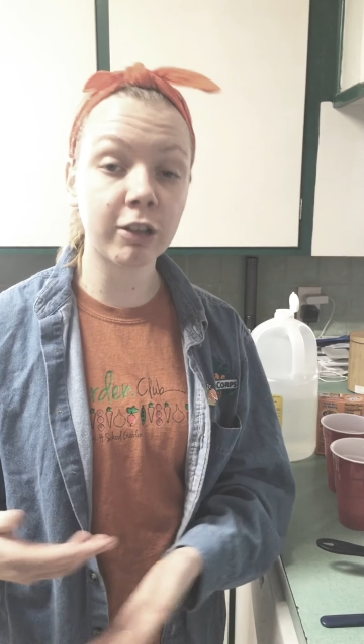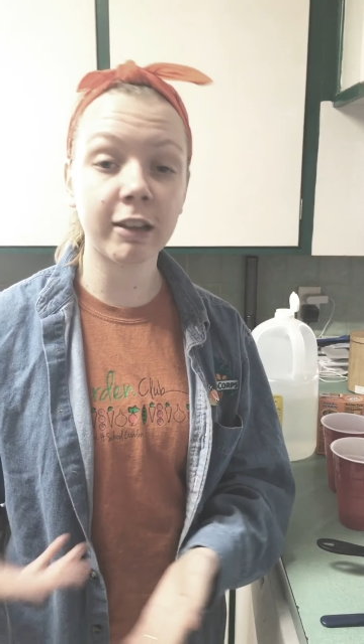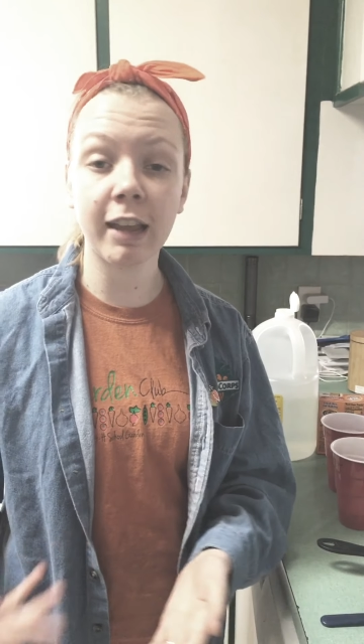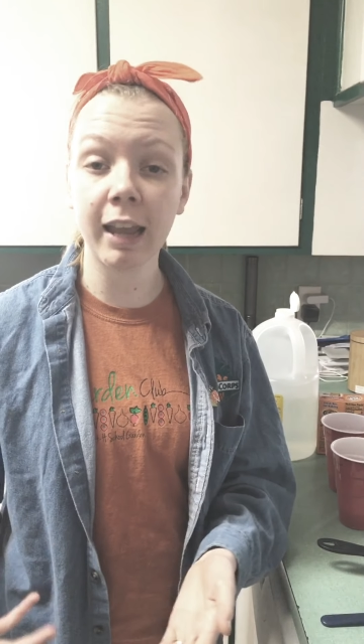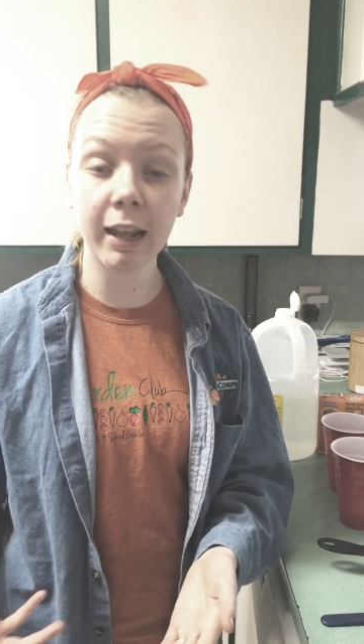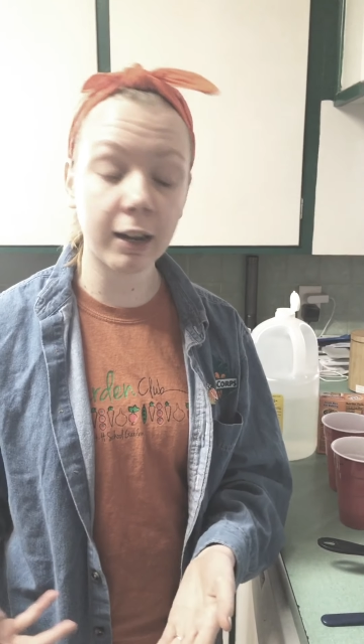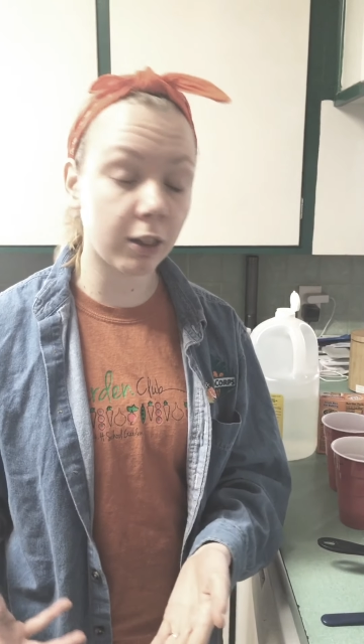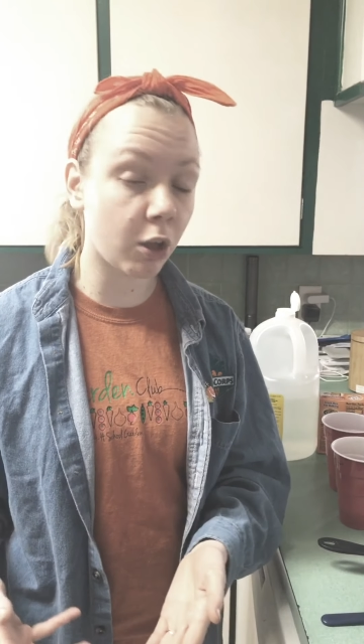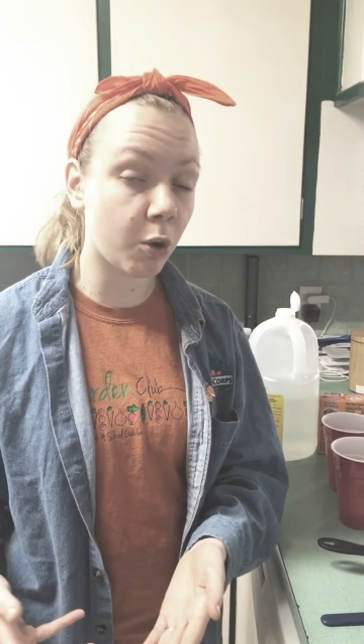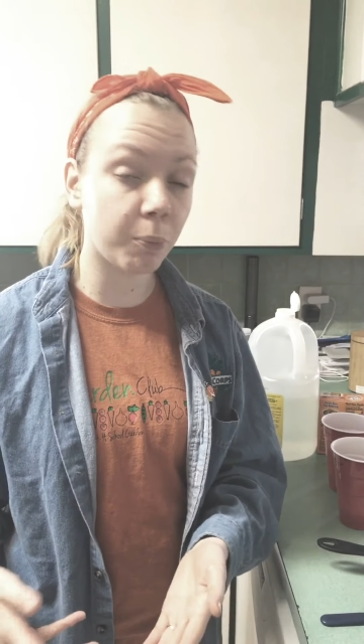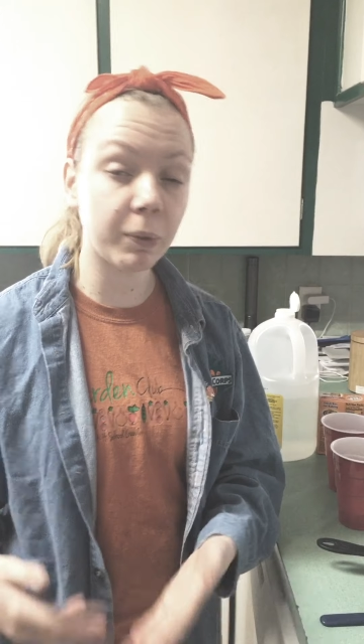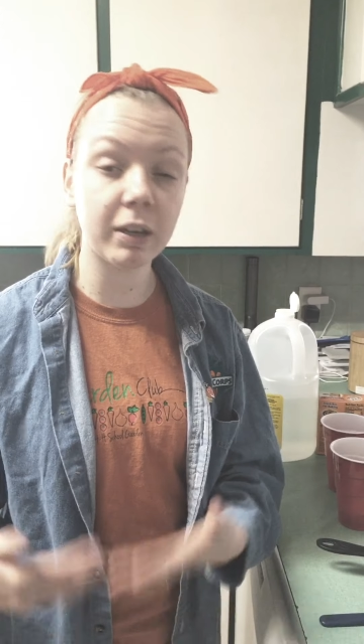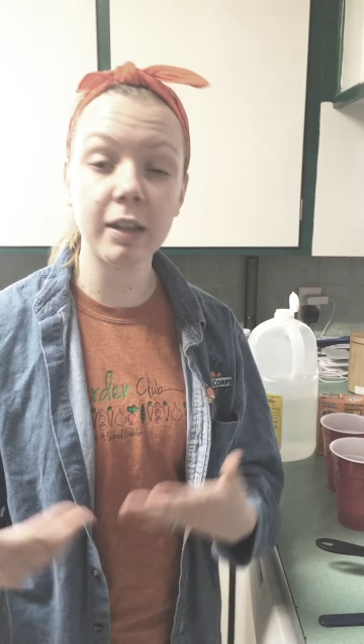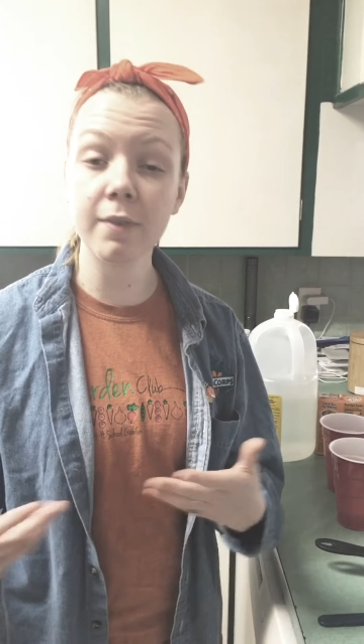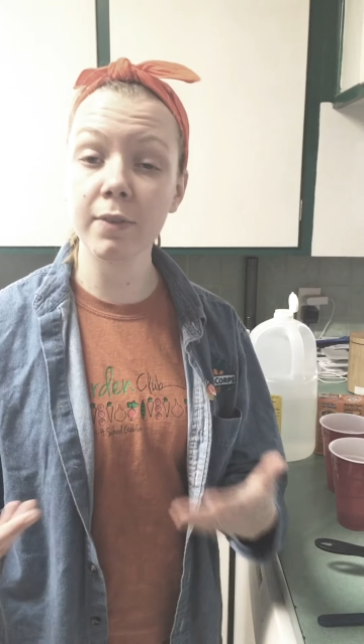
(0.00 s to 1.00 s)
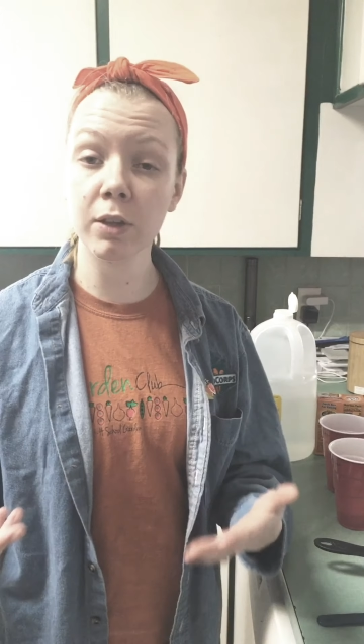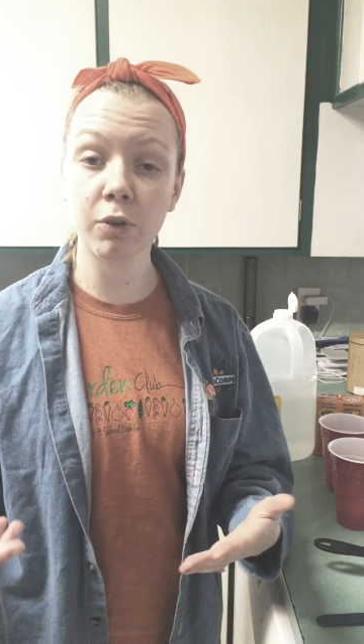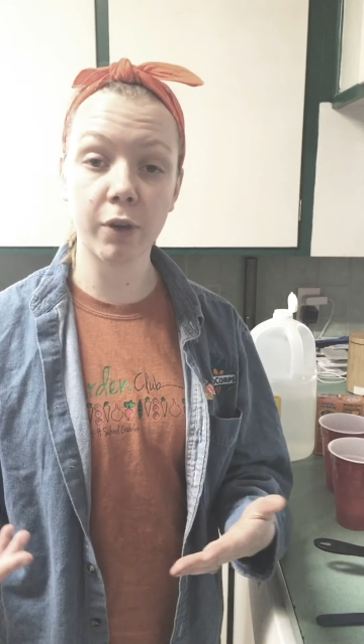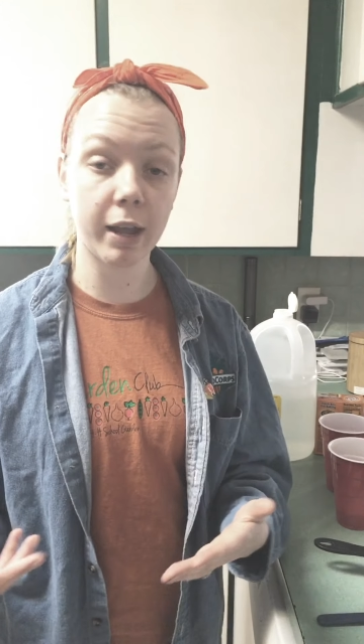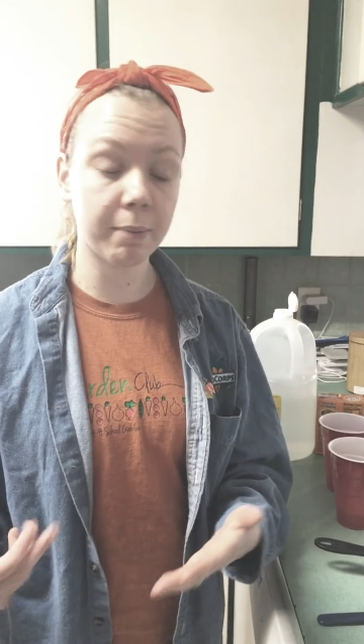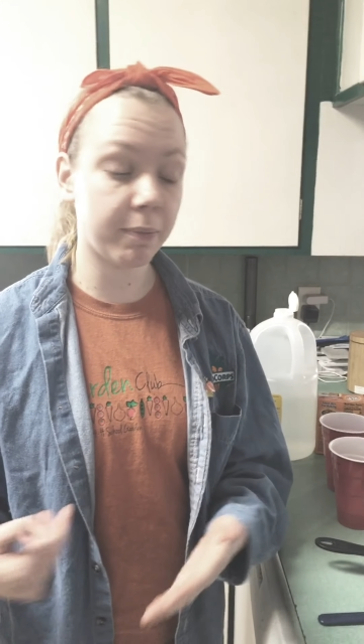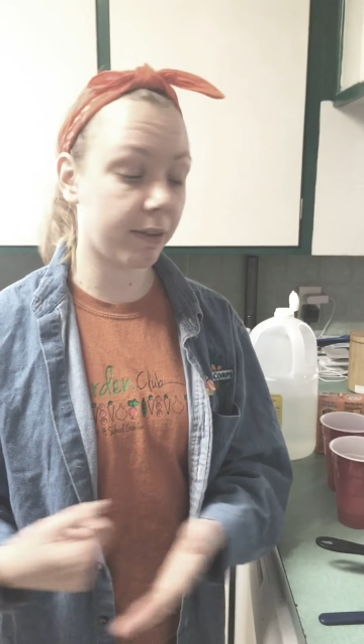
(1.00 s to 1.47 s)
cantaloupe and even
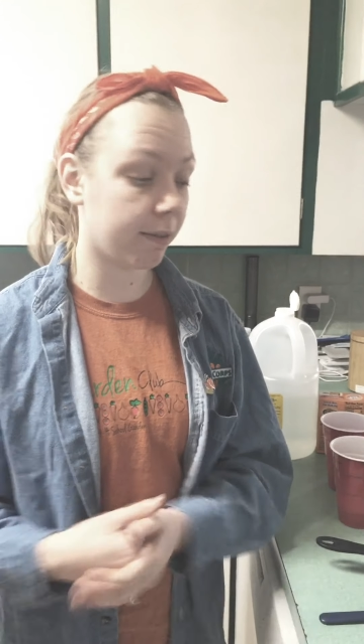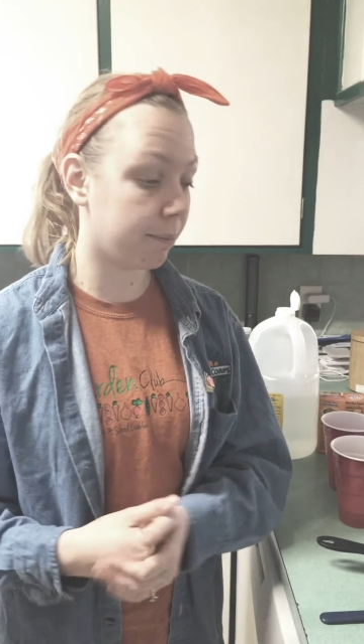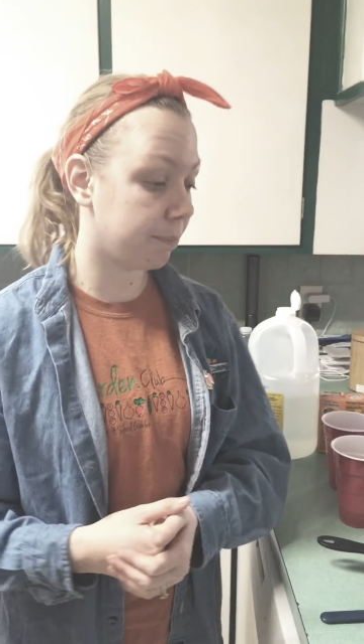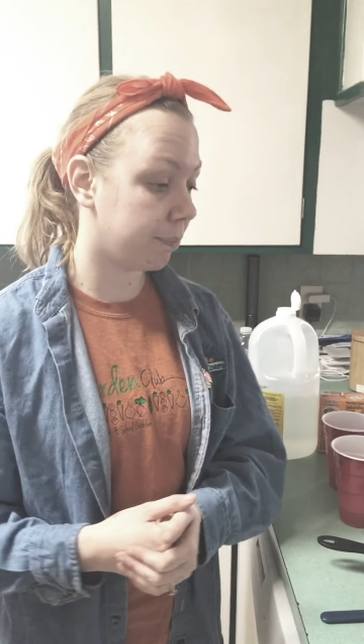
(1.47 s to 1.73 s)
grapes.